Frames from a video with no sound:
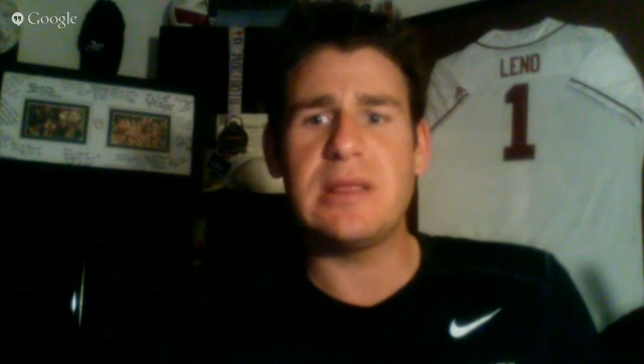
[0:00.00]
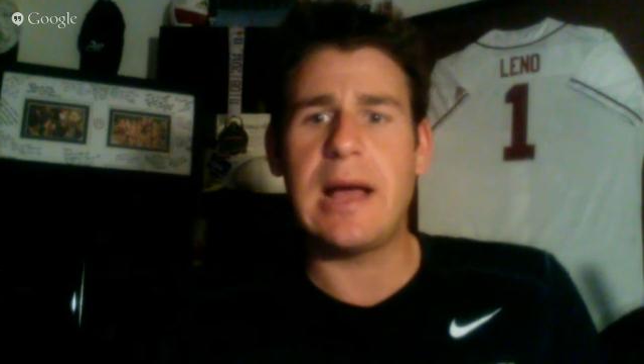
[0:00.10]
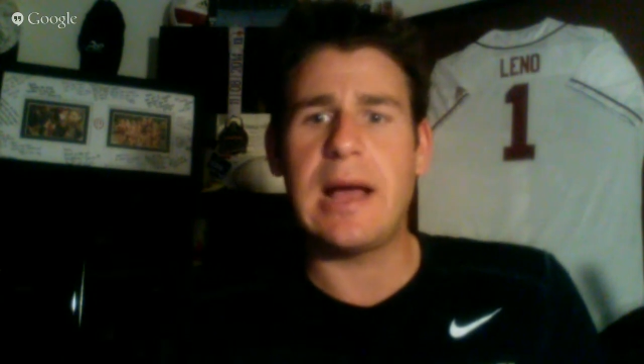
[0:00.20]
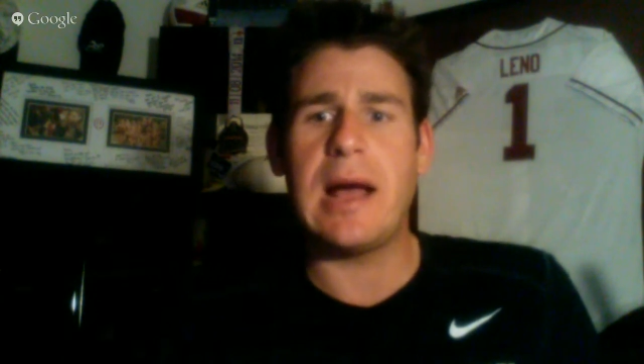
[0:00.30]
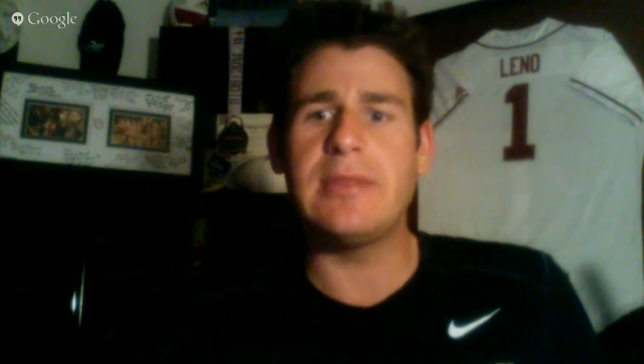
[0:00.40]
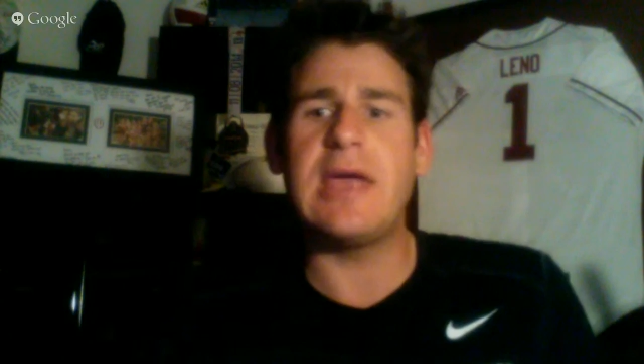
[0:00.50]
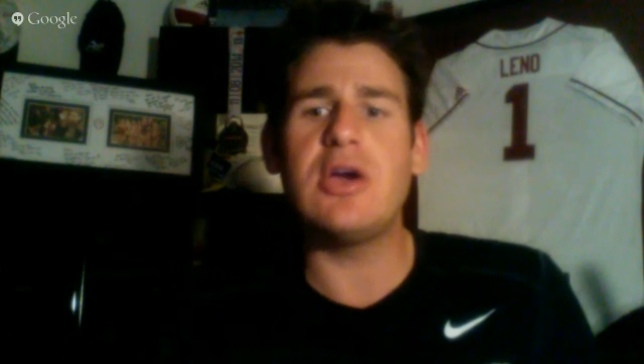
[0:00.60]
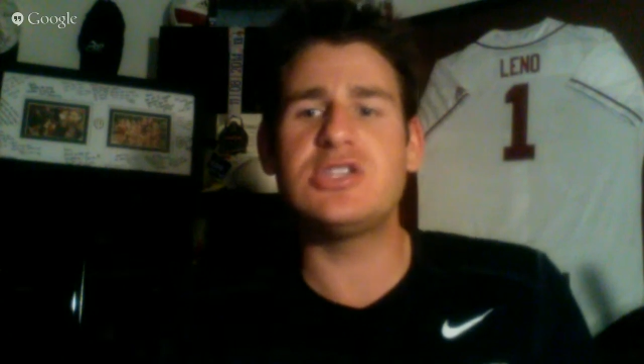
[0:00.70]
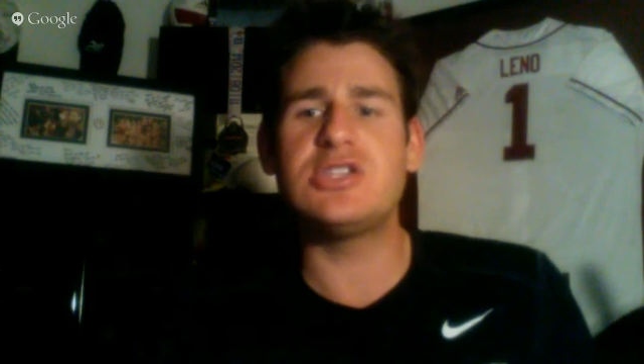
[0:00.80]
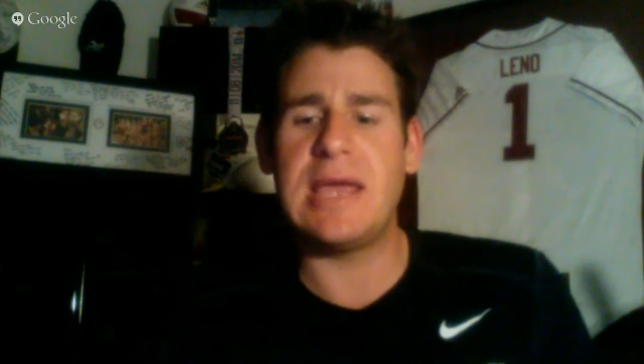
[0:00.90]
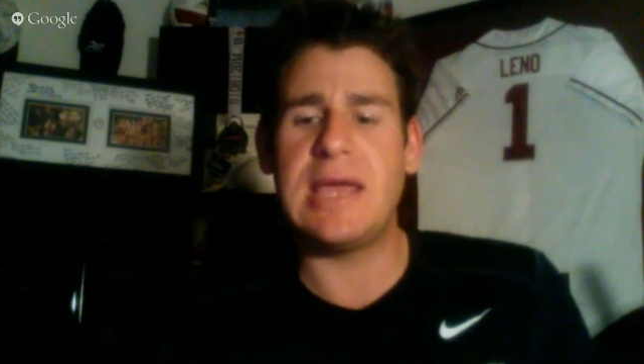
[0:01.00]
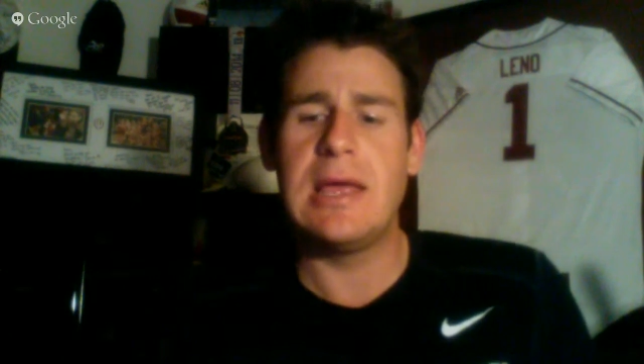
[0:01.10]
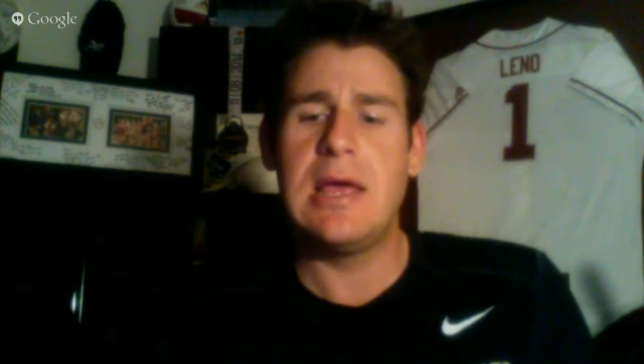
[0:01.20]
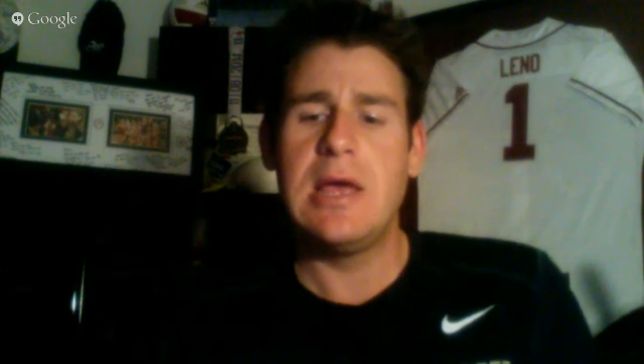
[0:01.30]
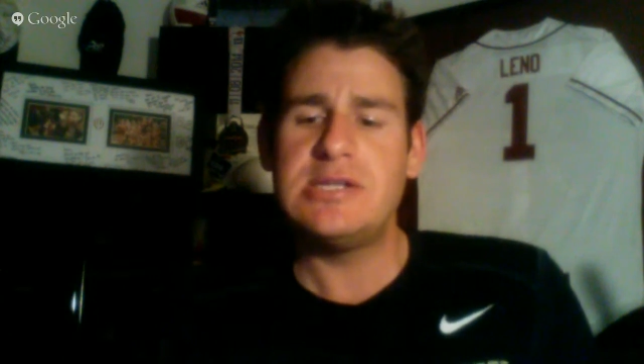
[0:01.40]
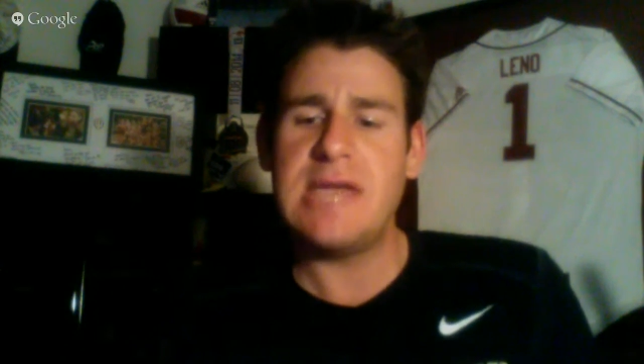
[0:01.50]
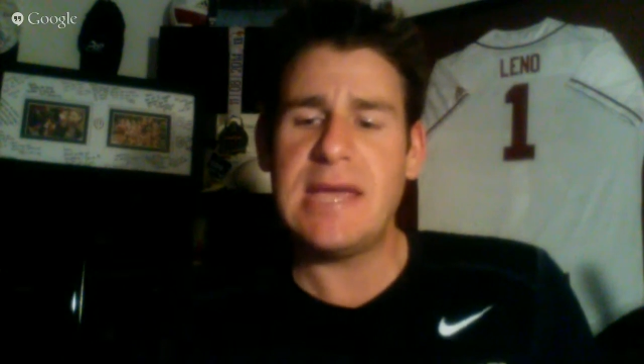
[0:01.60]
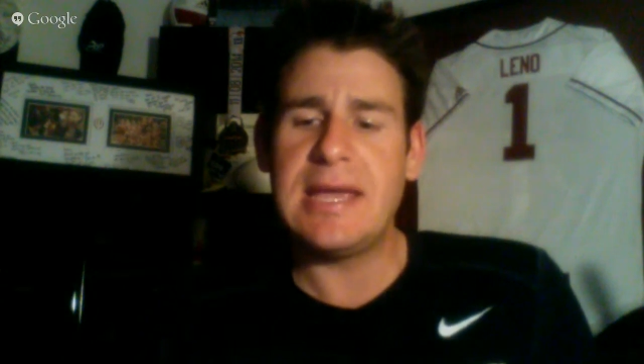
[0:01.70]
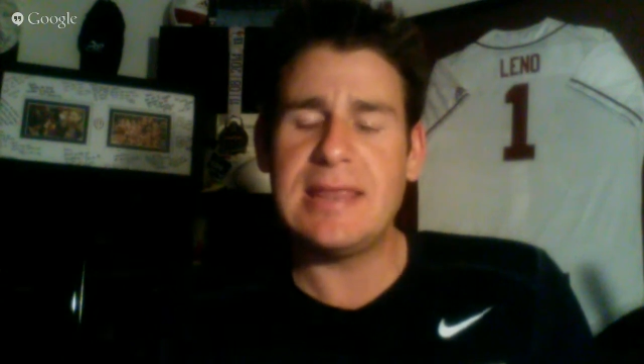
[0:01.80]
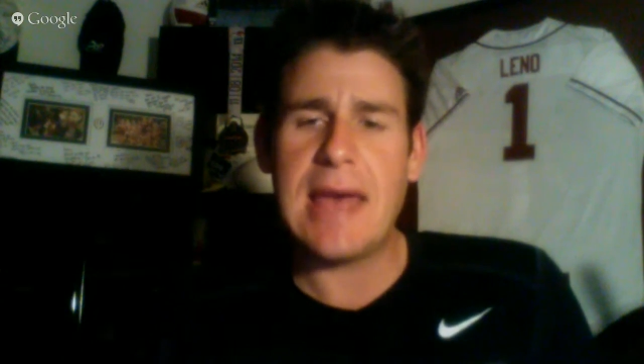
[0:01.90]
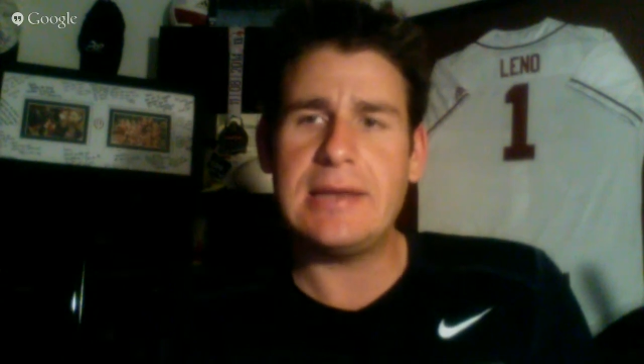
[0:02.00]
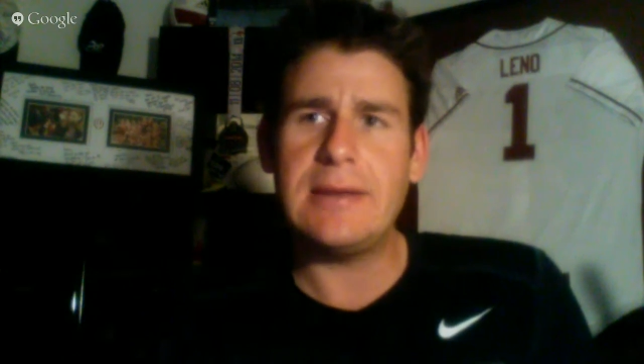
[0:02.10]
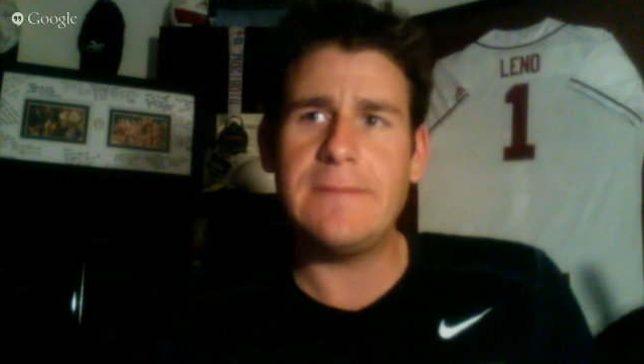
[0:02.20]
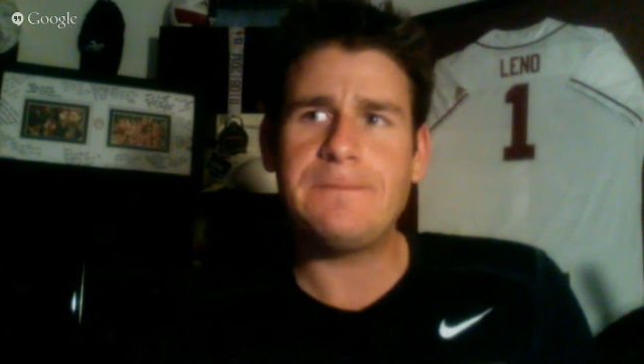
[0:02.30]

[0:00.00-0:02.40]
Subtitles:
Like, they could have taken that